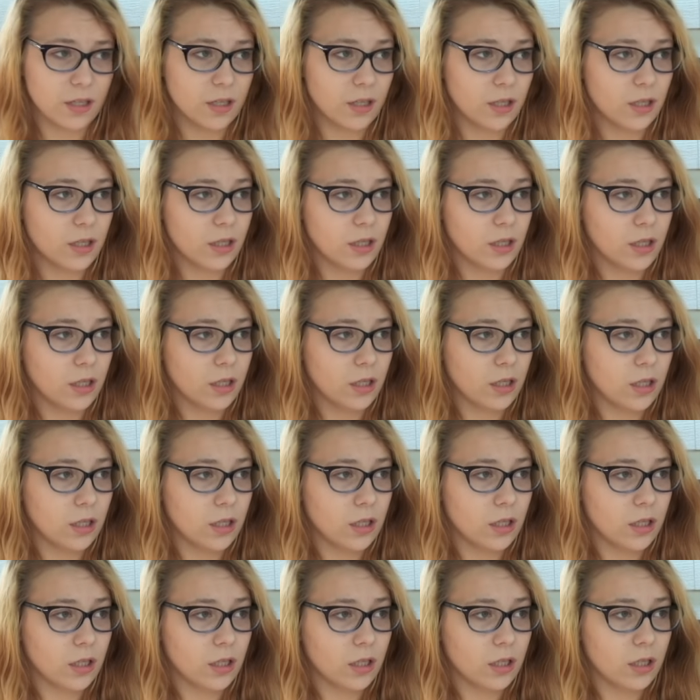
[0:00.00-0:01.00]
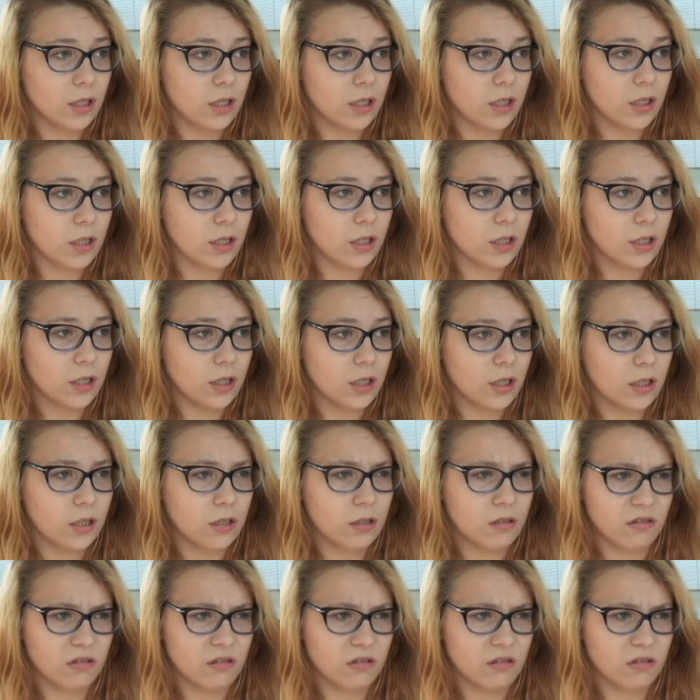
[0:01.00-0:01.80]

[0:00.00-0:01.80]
(silence)